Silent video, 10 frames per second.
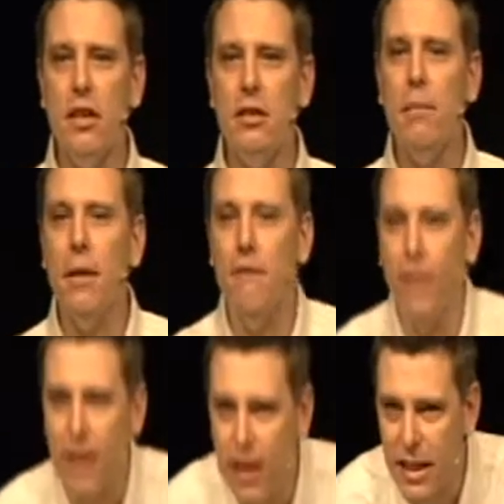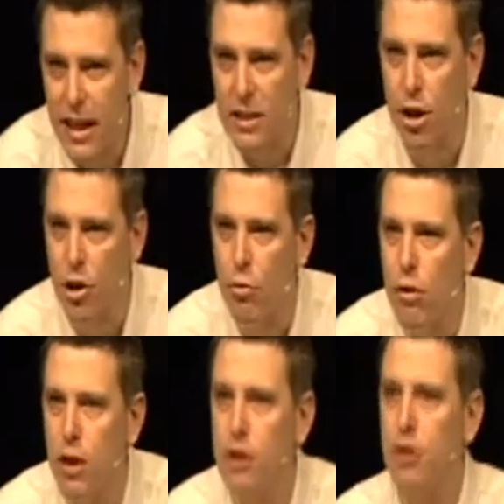Some of the very things that you
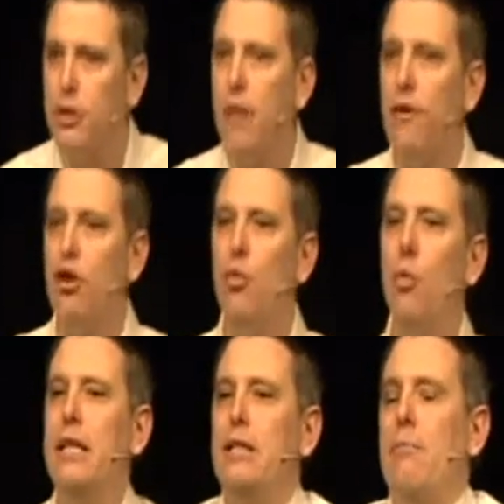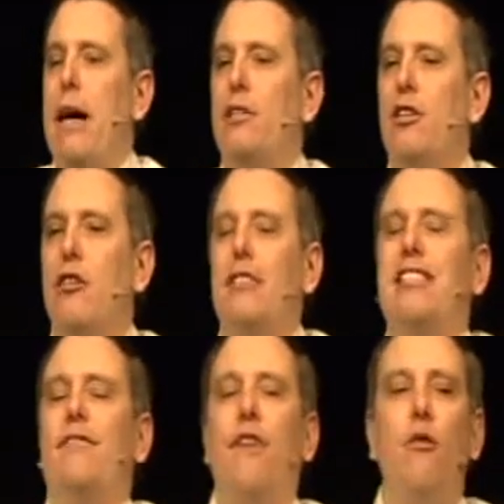look at yourself and you wince about and you go,
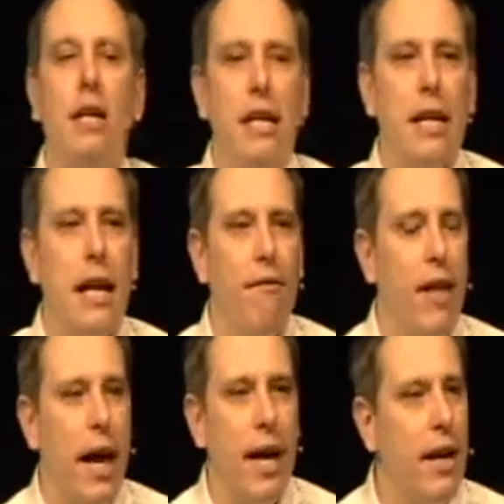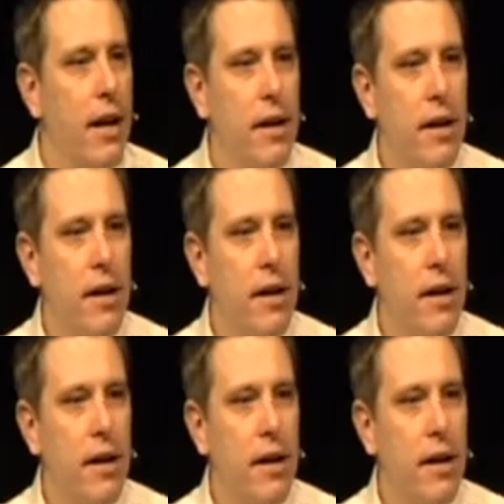oh, if I only didn't have that.